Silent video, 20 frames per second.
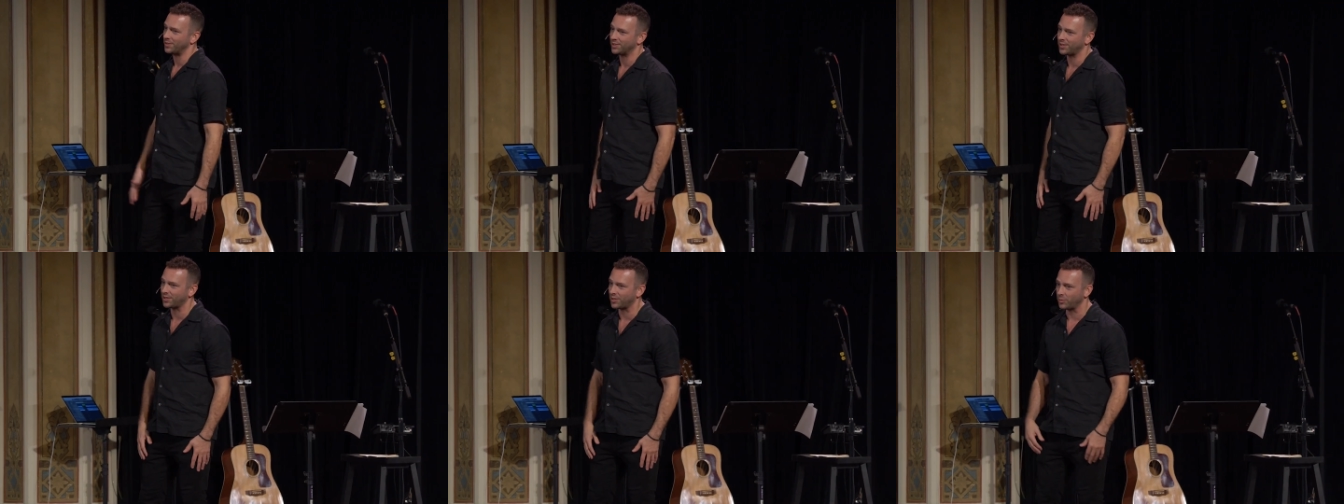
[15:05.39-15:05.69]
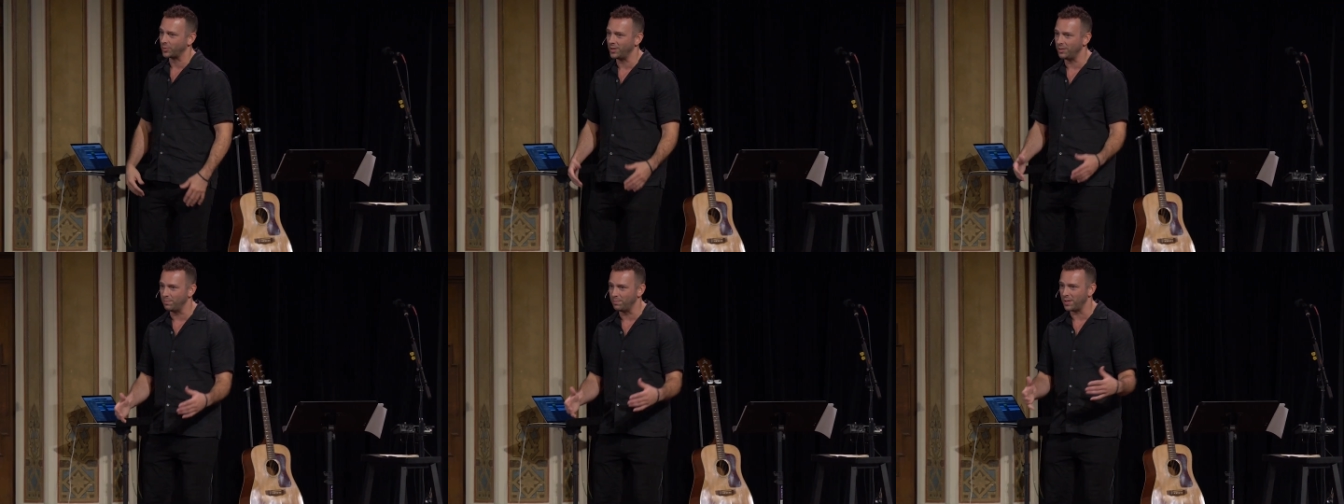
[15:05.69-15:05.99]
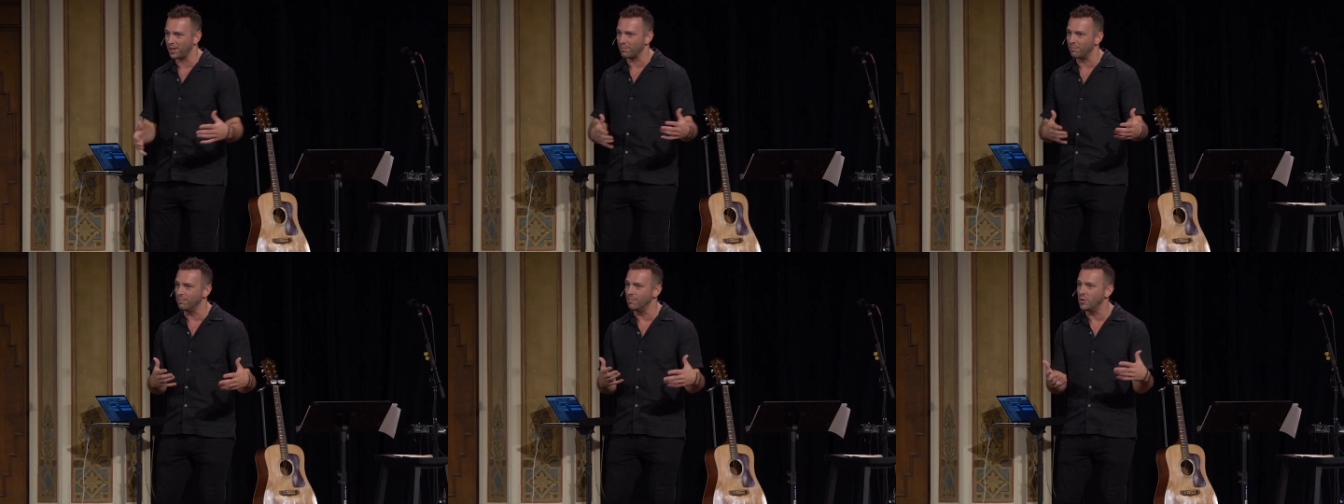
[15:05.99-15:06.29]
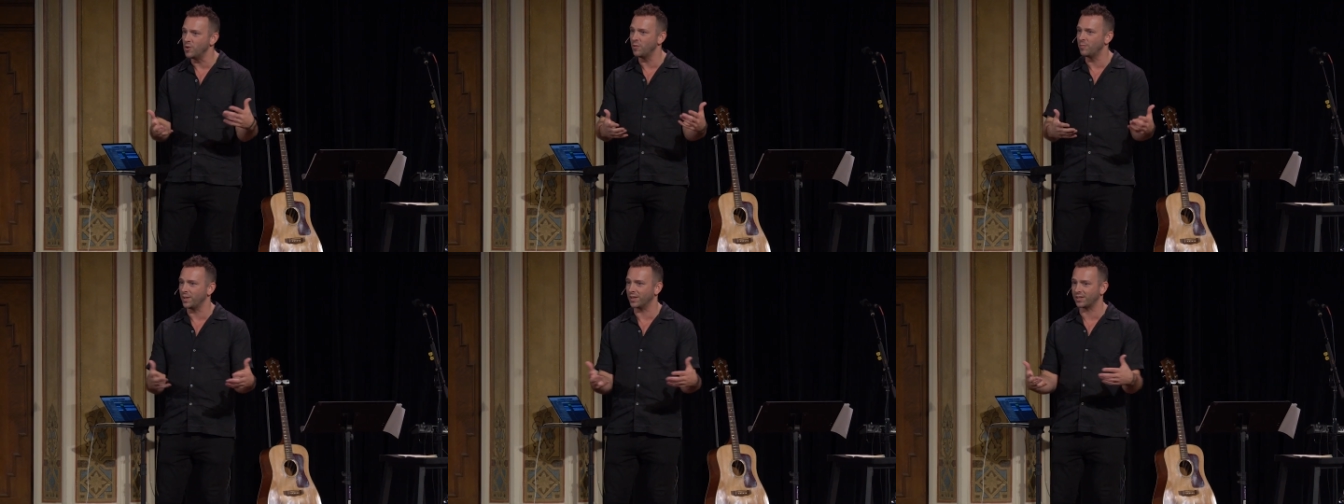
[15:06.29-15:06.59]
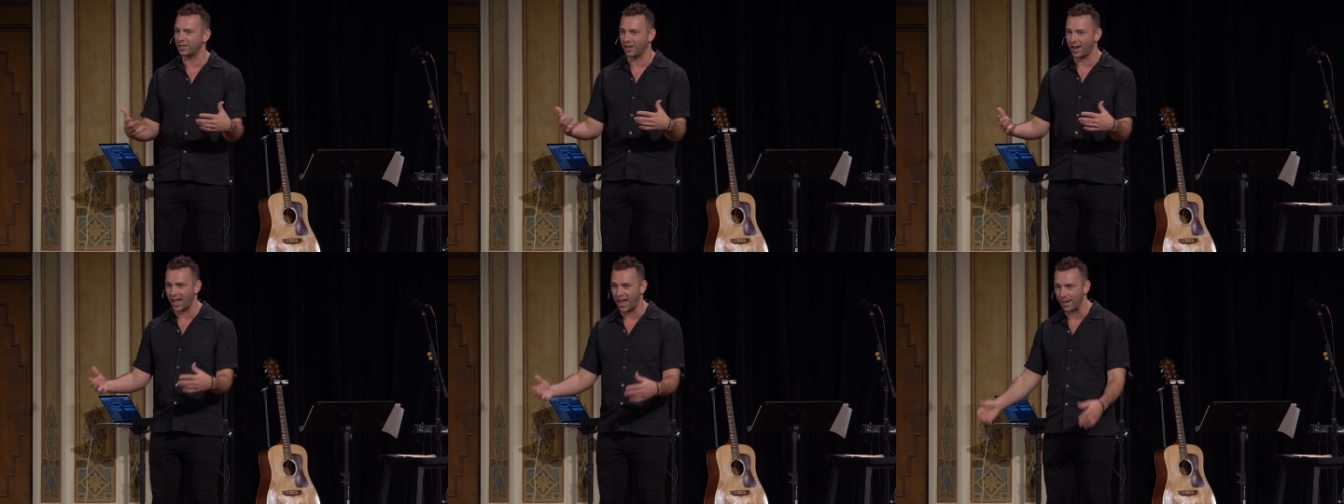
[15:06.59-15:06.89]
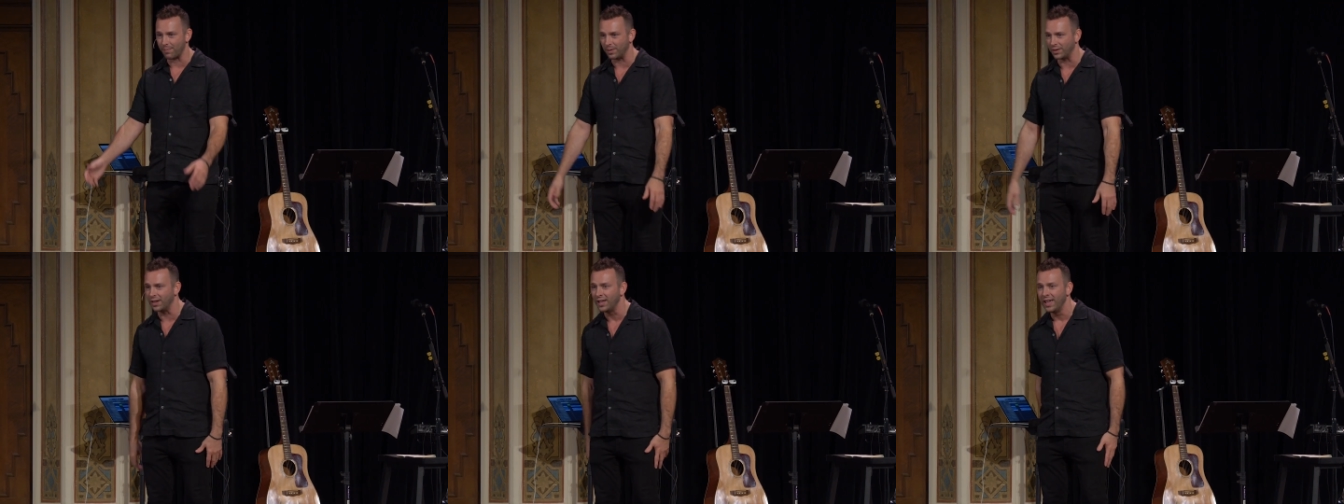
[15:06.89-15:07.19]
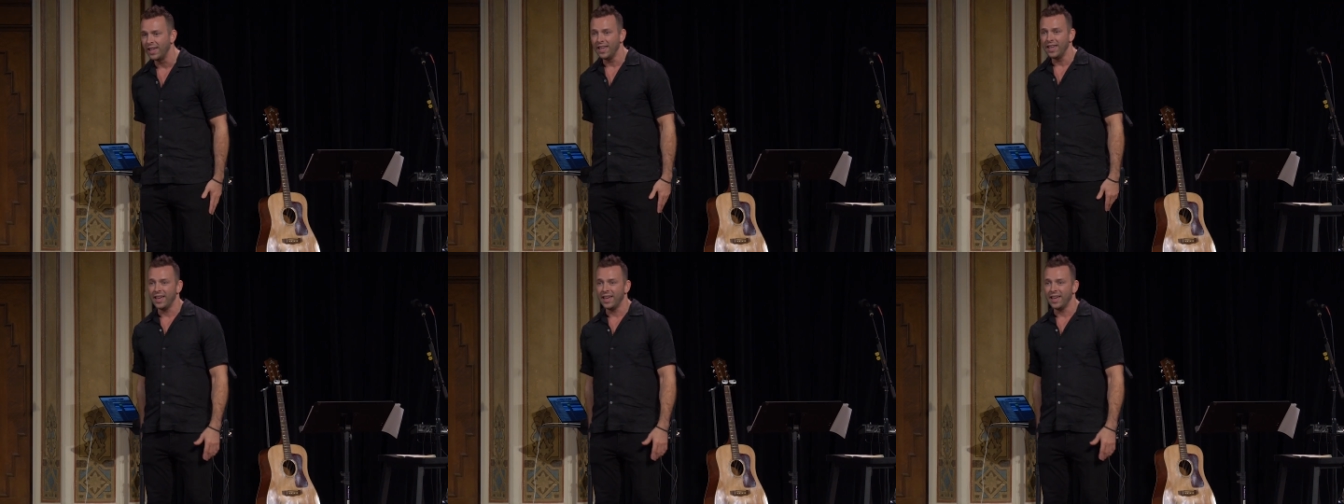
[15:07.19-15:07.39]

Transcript: There's three big movements that happen.